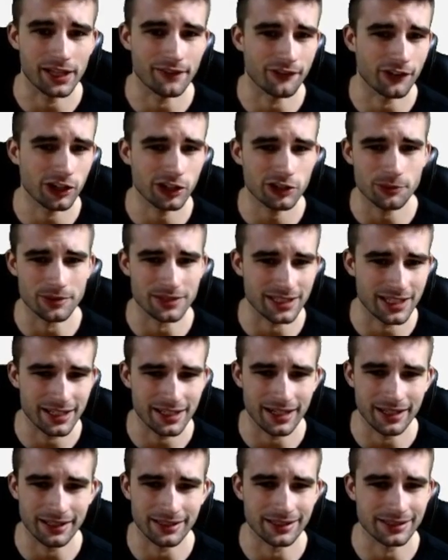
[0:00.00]
If Ertz was
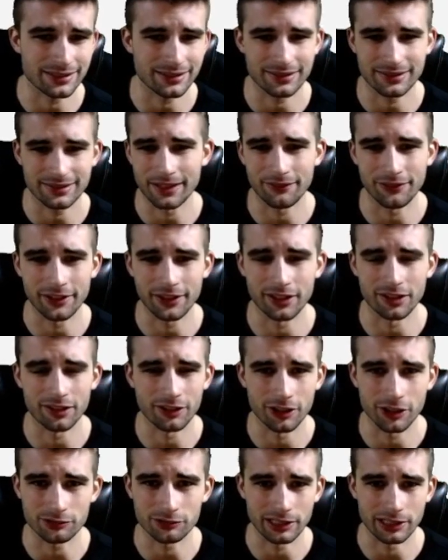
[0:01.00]
in, it's definitely going to
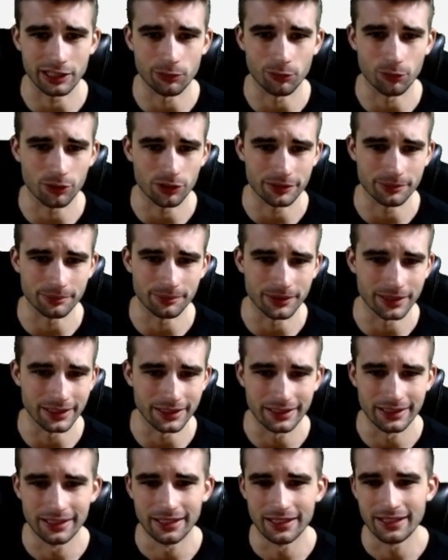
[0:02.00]
hurt Greg Ward, but
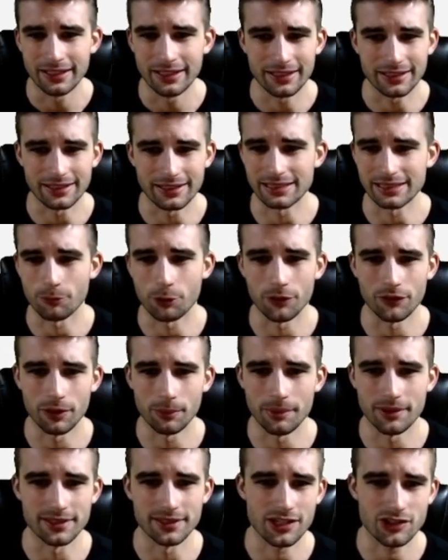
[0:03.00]
because he's more of the
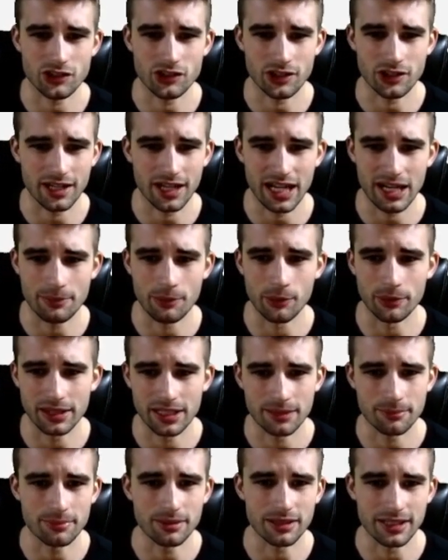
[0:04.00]
possession guy. But with
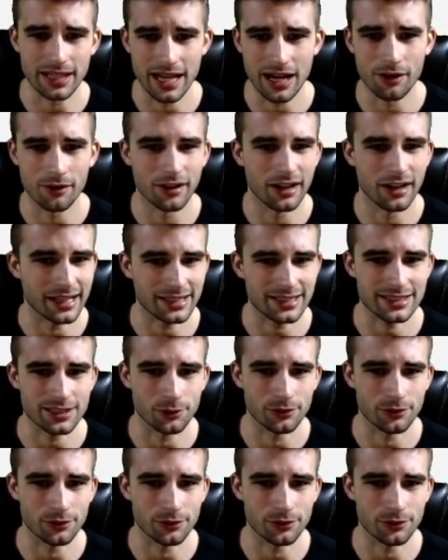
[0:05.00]
him being out, I still